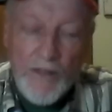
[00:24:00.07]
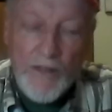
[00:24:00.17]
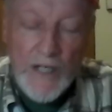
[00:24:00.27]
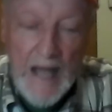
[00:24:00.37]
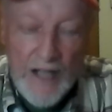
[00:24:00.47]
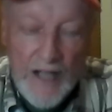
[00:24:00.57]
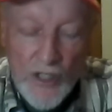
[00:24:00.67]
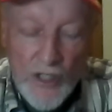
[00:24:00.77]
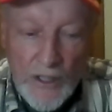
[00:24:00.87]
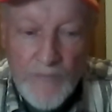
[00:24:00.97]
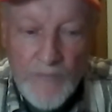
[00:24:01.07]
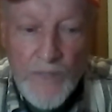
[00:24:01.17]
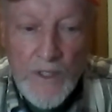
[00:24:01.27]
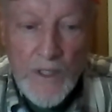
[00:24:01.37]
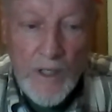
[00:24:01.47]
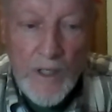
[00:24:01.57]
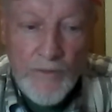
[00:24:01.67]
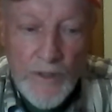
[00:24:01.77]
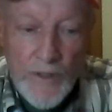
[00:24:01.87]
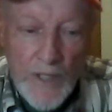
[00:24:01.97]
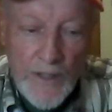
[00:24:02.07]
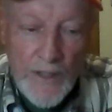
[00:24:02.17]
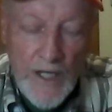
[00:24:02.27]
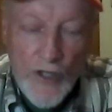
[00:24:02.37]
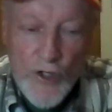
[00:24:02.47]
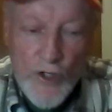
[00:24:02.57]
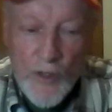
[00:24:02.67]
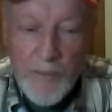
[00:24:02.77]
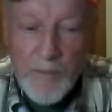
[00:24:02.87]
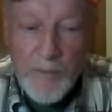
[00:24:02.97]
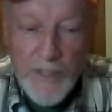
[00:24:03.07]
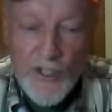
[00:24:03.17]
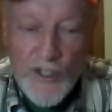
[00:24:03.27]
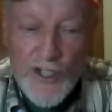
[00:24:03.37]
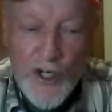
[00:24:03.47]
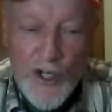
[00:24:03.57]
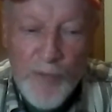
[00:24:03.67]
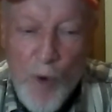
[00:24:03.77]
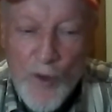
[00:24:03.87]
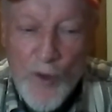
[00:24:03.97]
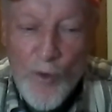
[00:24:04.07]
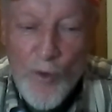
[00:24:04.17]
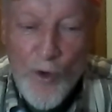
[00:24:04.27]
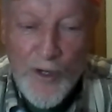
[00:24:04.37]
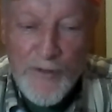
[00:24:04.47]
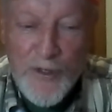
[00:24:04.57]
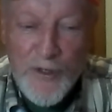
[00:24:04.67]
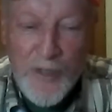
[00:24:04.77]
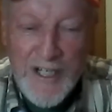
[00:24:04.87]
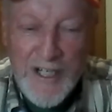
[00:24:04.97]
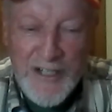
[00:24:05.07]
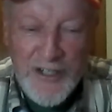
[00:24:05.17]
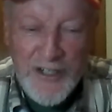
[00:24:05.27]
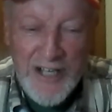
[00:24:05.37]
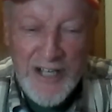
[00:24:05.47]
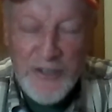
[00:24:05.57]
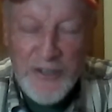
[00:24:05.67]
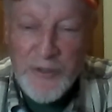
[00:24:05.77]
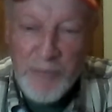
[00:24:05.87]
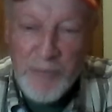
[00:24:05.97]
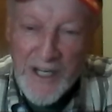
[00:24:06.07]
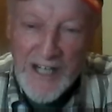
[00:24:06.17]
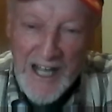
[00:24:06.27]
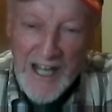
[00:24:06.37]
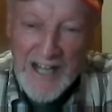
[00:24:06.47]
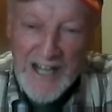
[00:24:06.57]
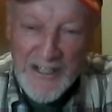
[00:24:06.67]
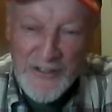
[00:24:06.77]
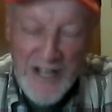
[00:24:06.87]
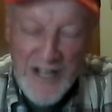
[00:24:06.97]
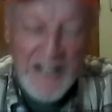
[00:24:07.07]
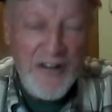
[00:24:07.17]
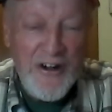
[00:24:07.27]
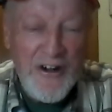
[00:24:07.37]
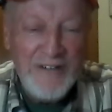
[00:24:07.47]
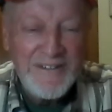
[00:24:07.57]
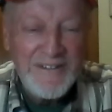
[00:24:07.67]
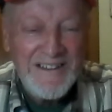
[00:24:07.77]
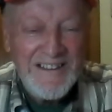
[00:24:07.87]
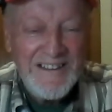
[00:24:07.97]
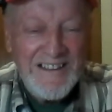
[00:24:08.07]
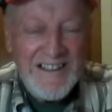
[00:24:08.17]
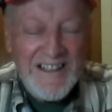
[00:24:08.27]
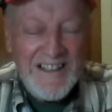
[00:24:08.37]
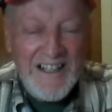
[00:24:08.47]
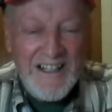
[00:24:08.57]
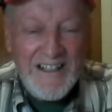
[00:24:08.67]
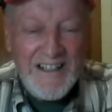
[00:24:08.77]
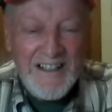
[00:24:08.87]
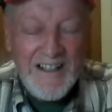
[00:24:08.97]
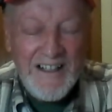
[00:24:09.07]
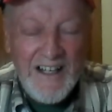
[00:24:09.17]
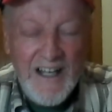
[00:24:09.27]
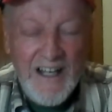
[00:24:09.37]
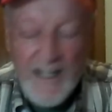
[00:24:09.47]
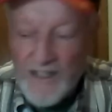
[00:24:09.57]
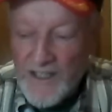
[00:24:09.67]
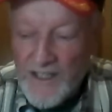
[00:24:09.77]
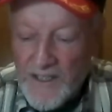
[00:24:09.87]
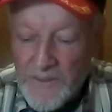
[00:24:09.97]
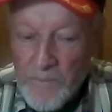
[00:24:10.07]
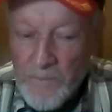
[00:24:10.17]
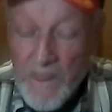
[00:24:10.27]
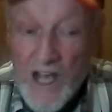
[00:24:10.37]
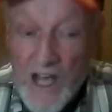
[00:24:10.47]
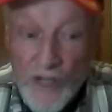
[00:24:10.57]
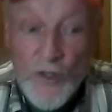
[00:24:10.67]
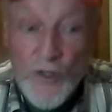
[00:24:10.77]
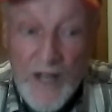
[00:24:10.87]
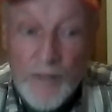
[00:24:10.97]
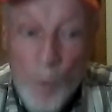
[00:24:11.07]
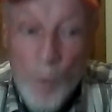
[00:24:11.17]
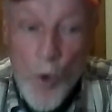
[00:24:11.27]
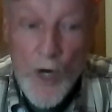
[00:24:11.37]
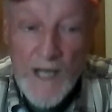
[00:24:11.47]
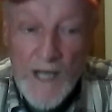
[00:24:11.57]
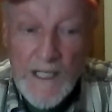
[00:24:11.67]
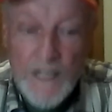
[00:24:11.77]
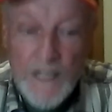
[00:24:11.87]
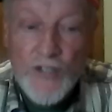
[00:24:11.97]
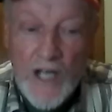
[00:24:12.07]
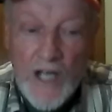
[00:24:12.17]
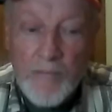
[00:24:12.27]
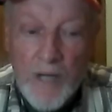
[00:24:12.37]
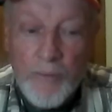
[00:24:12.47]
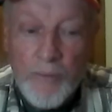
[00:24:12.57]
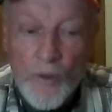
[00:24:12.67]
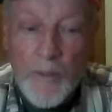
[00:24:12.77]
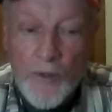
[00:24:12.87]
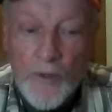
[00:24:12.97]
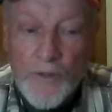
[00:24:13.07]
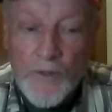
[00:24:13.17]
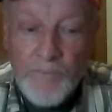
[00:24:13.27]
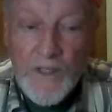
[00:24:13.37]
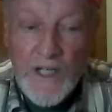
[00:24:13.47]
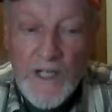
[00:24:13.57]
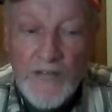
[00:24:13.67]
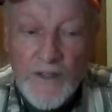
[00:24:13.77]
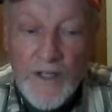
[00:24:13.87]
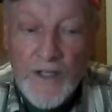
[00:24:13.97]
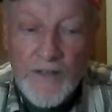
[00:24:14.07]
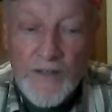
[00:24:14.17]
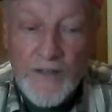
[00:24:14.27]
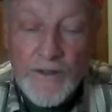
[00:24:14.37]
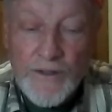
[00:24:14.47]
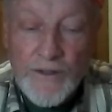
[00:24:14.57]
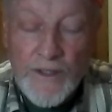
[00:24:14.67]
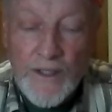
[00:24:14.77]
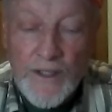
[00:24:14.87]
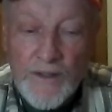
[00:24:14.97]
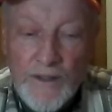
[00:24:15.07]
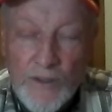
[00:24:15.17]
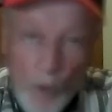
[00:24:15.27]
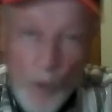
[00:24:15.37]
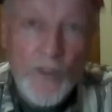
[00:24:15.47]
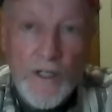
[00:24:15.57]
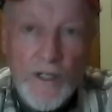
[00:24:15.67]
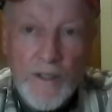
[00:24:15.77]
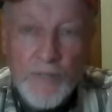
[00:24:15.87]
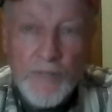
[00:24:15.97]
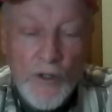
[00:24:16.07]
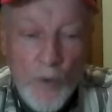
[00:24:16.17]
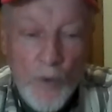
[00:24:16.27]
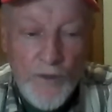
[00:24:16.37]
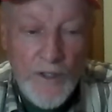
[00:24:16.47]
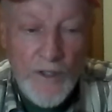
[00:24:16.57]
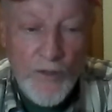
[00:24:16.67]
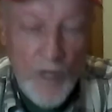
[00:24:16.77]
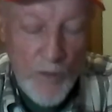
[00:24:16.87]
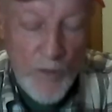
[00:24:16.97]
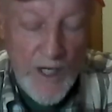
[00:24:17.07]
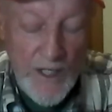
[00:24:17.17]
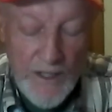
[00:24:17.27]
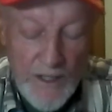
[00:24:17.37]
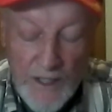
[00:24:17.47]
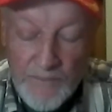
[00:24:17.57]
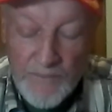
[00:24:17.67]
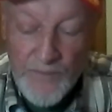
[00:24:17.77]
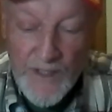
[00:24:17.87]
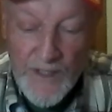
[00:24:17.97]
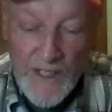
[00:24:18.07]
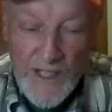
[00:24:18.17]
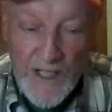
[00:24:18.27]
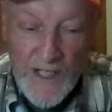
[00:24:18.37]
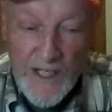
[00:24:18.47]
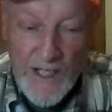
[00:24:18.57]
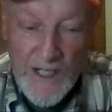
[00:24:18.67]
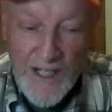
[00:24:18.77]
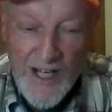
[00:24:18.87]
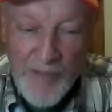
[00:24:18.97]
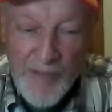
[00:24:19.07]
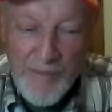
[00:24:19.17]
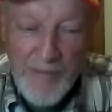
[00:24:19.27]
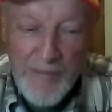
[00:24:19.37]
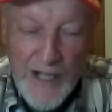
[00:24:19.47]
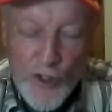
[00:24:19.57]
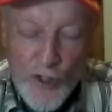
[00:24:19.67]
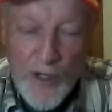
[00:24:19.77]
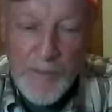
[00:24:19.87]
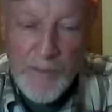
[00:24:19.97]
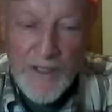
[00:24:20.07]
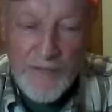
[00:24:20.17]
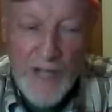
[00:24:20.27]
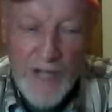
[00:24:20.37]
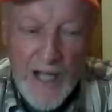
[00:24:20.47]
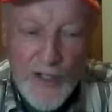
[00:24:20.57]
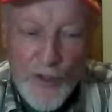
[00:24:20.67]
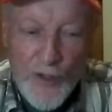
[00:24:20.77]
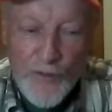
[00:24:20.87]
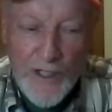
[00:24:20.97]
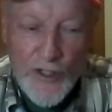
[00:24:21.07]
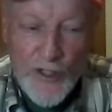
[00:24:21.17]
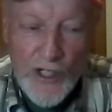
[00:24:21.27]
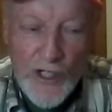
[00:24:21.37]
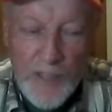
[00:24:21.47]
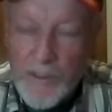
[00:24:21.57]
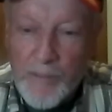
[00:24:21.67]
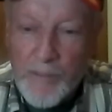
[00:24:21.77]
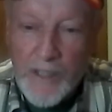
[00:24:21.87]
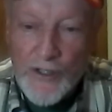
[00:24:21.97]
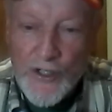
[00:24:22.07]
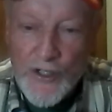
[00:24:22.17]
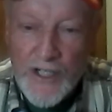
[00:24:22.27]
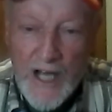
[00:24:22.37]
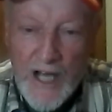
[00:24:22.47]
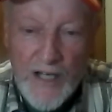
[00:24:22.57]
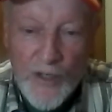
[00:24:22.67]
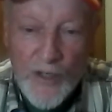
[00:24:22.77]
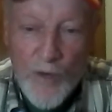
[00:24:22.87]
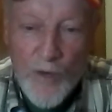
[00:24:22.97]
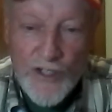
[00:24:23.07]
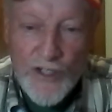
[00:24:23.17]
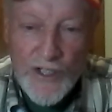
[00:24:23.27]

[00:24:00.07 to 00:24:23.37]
end actually of the, the airstrip, the busiest airport in the world. Every 28 seconds, there was a plane landing or taking wow. off. And uh, I had the, uh, I also had the morgue inside my perimeter at the, at the, at the north end, I'm sorry, north end of the runway. And uh, uh my treatment of guys who fell asleep in the bunkers at night on watch